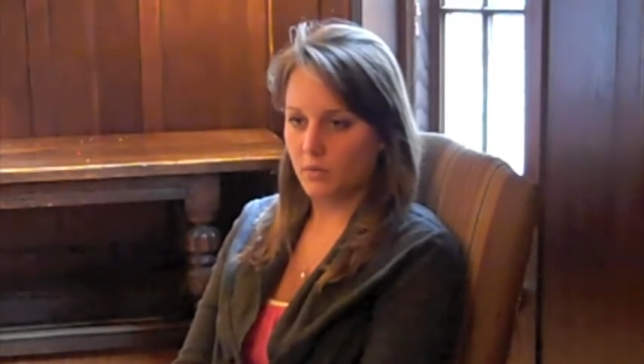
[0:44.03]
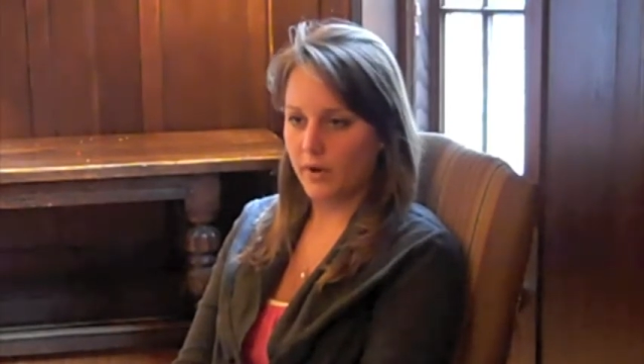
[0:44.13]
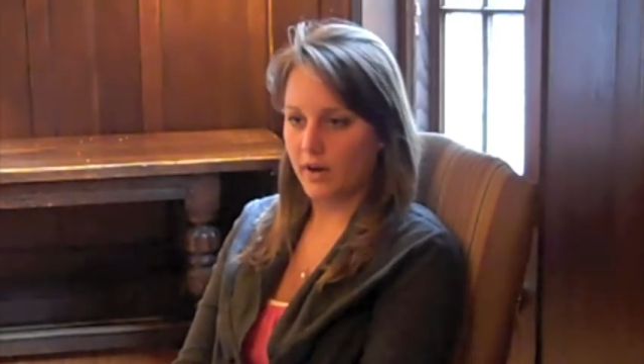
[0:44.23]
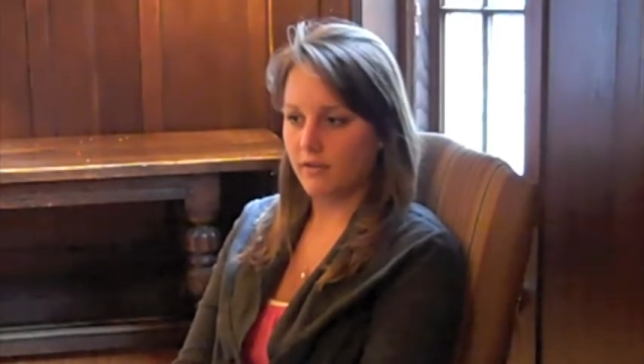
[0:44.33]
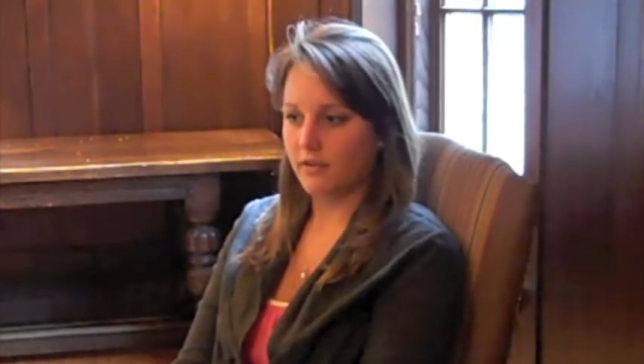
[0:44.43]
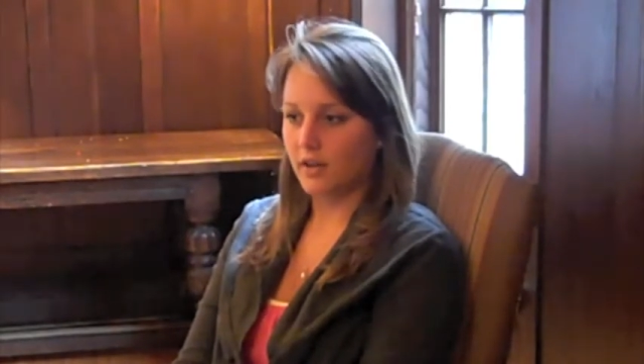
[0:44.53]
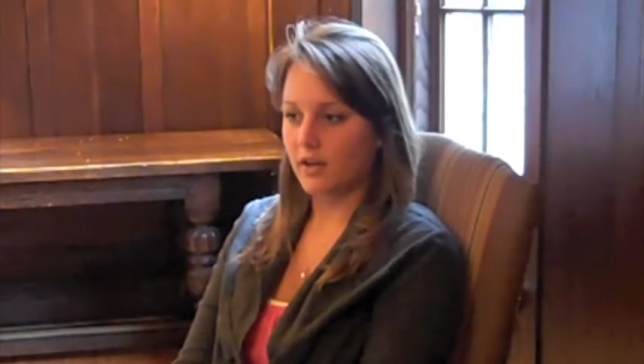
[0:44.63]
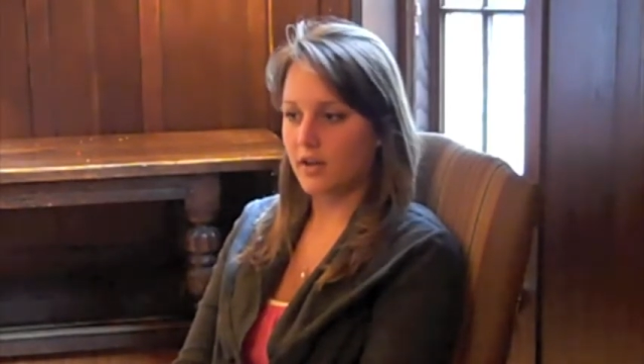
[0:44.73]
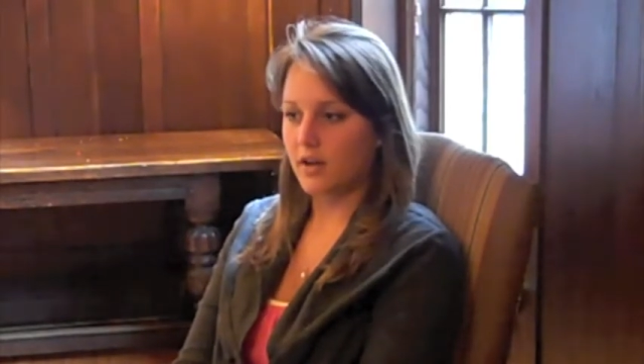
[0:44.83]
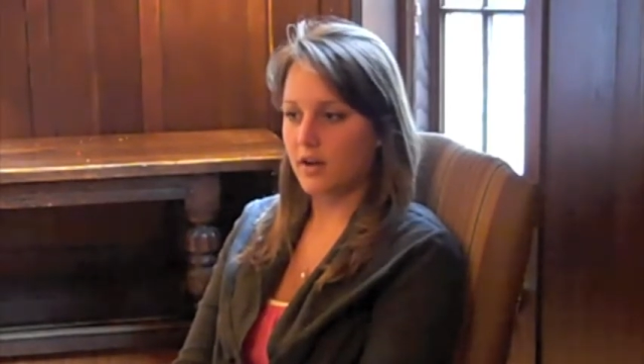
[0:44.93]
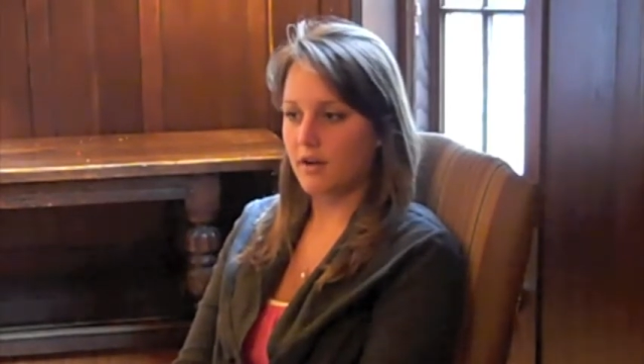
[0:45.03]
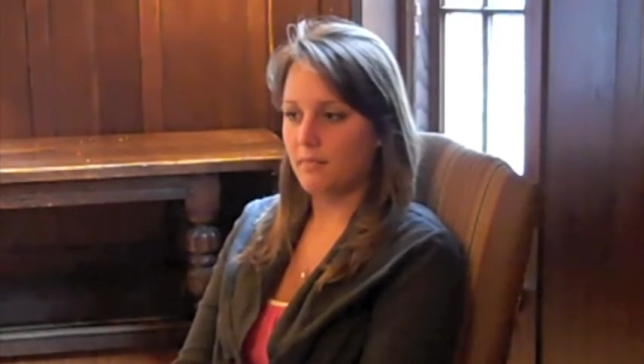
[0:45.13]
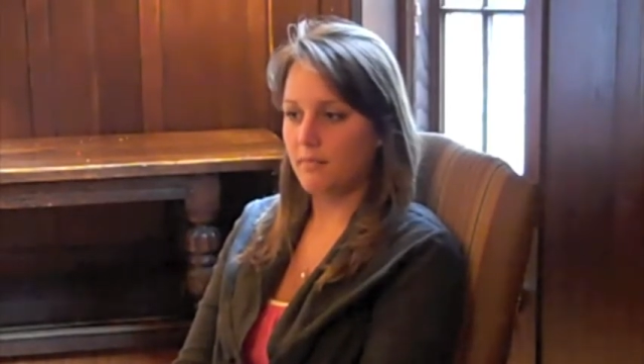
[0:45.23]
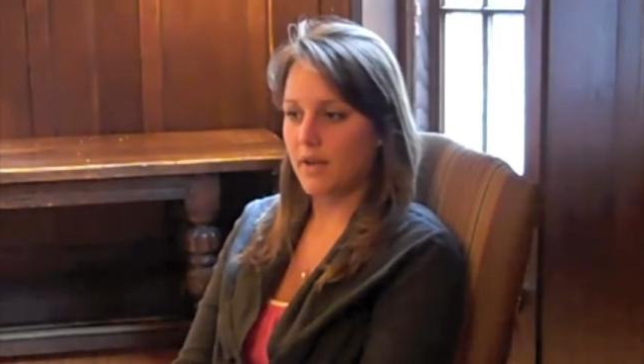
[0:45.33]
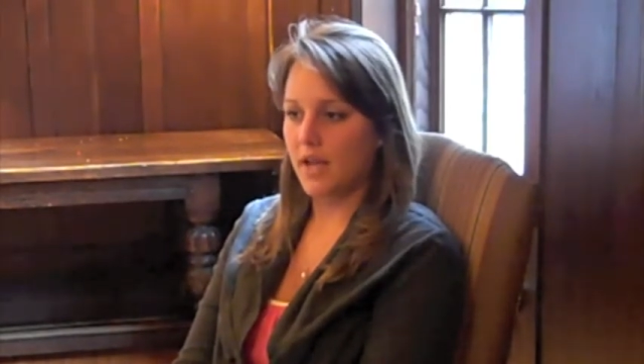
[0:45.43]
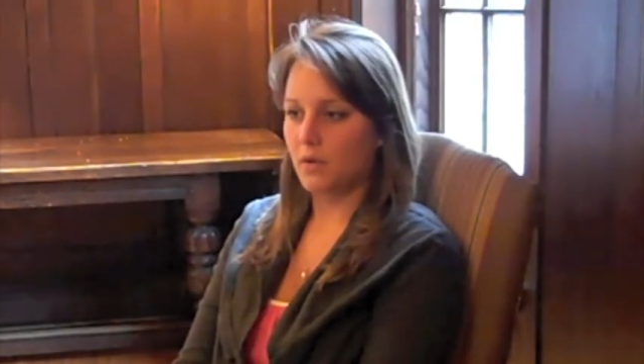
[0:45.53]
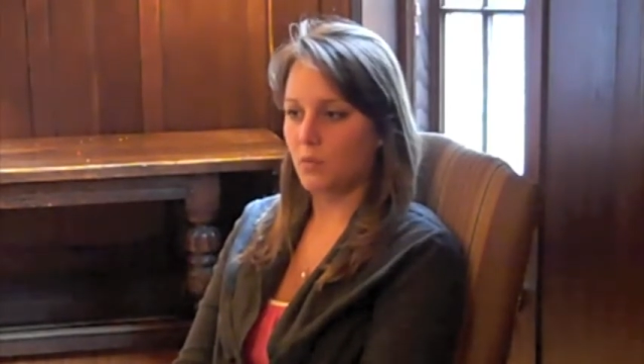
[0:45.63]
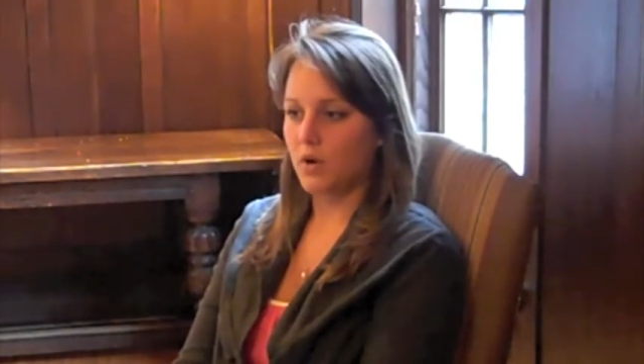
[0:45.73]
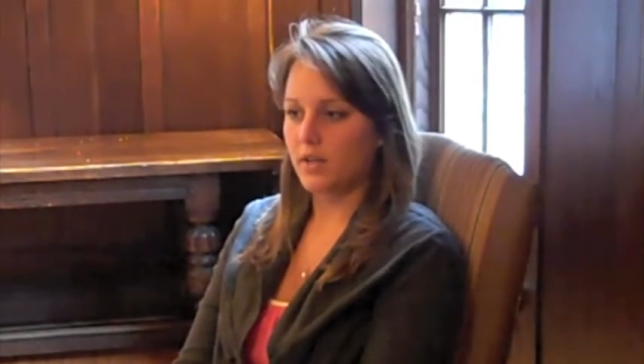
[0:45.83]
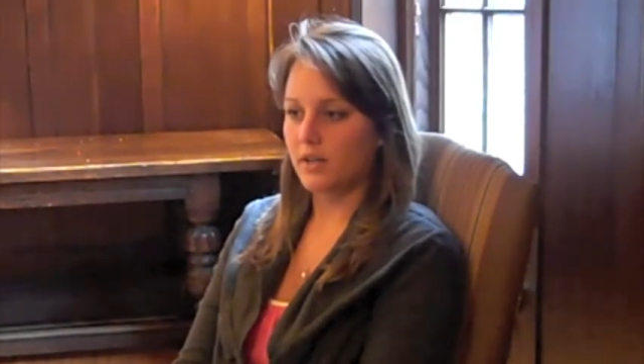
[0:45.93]
wherever,
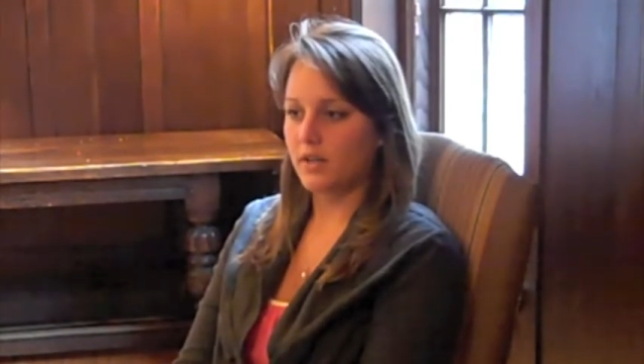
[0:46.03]
and what